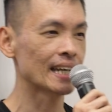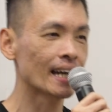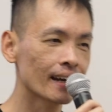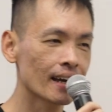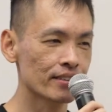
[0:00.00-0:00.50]

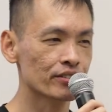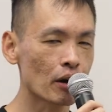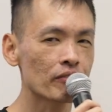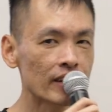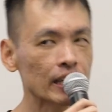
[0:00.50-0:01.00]
light has
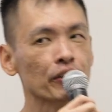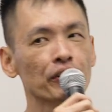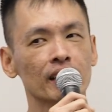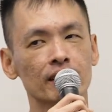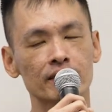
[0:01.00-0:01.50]
stopped
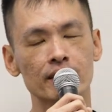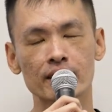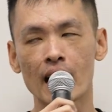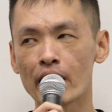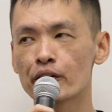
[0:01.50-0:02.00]
flickering since
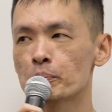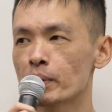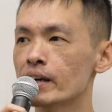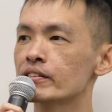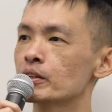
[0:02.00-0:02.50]
I
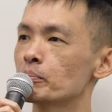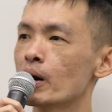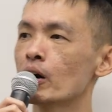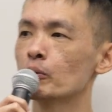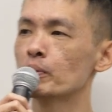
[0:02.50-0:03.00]
replaced the
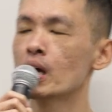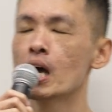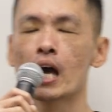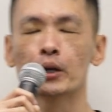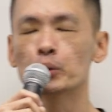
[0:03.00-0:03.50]
bulb.
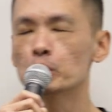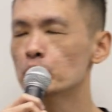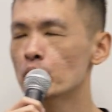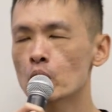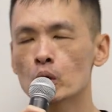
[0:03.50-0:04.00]
And who
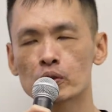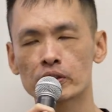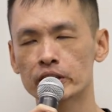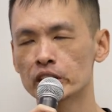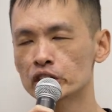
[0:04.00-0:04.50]
knows,
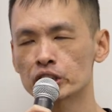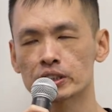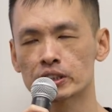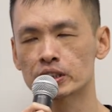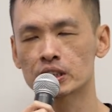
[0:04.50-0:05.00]
the
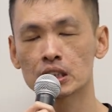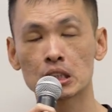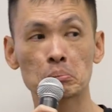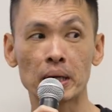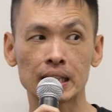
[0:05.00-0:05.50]
dishes
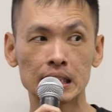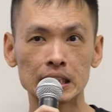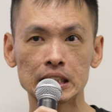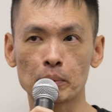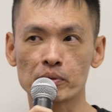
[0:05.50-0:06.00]
might
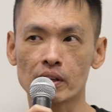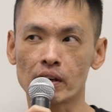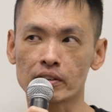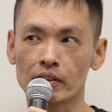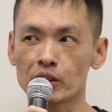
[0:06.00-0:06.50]
clean
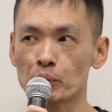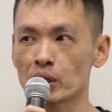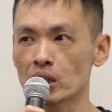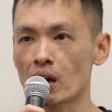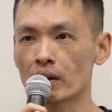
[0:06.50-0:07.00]
themselves after we're
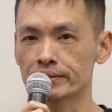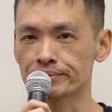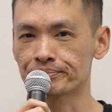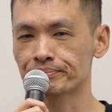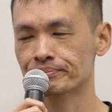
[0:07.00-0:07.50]
gone.
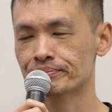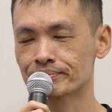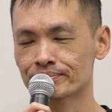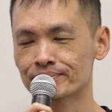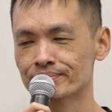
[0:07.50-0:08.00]

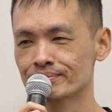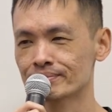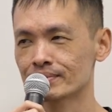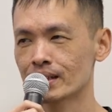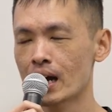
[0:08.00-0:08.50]

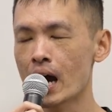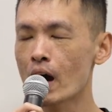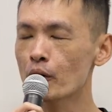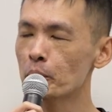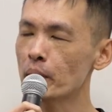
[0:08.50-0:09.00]

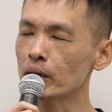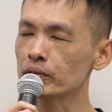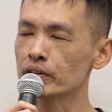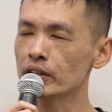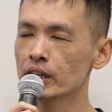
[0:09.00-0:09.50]
How
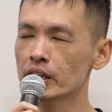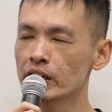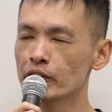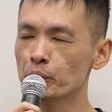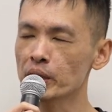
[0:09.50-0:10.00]
about
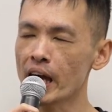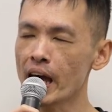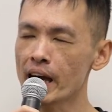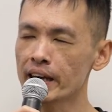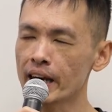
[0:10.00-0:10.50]
if we
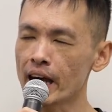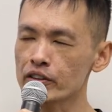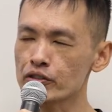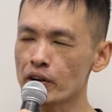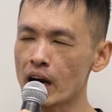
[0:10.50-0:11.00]
add an
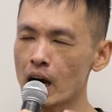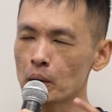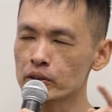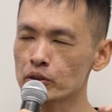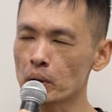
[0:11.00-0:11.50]
extra
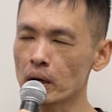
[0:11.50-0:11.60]
hour to